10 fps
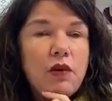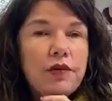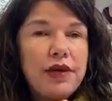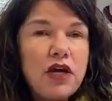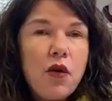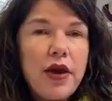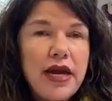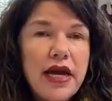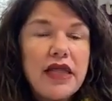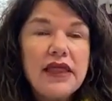I will be
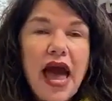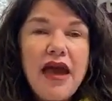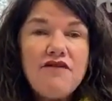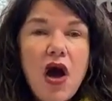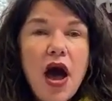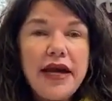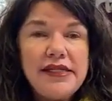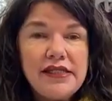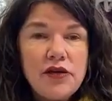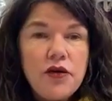going live
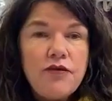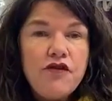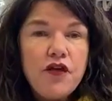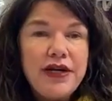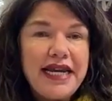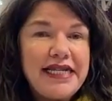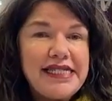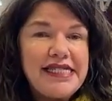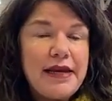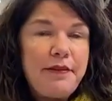on Zoom for
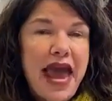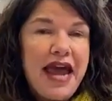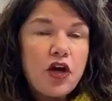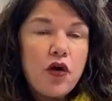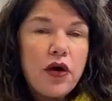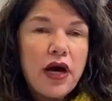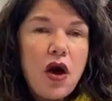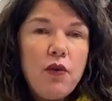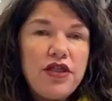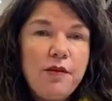Knit, Sip, and
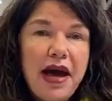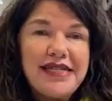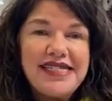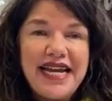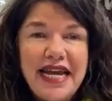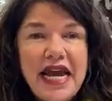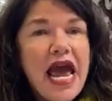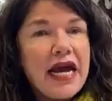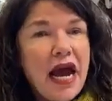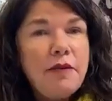Hook with Boss
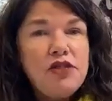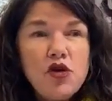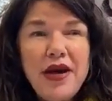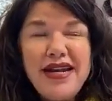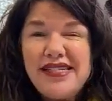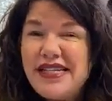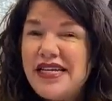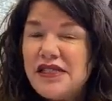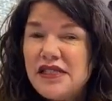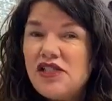Lady. Come join
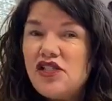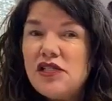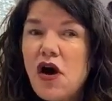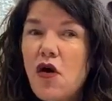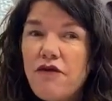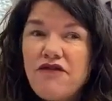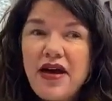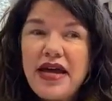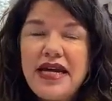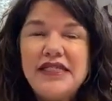us. It's
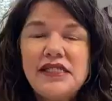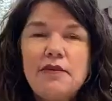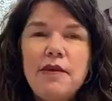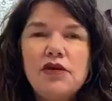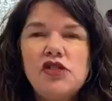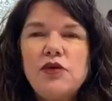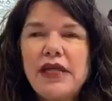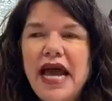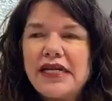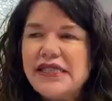so fun. It's the
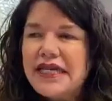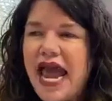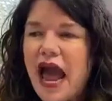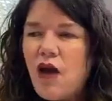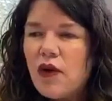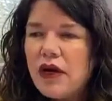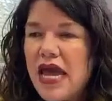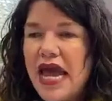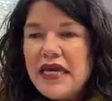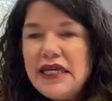most relaxing
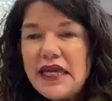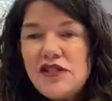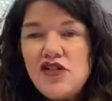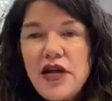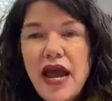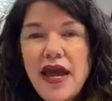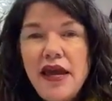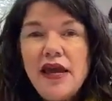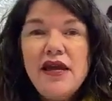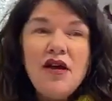hour.
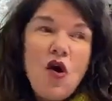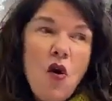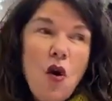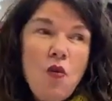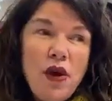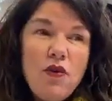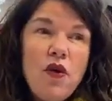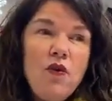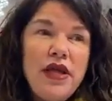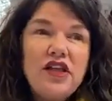Yesterday,
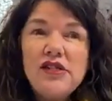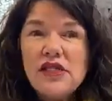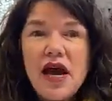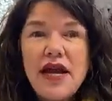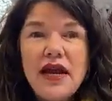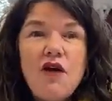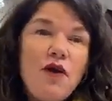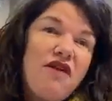we, we looked on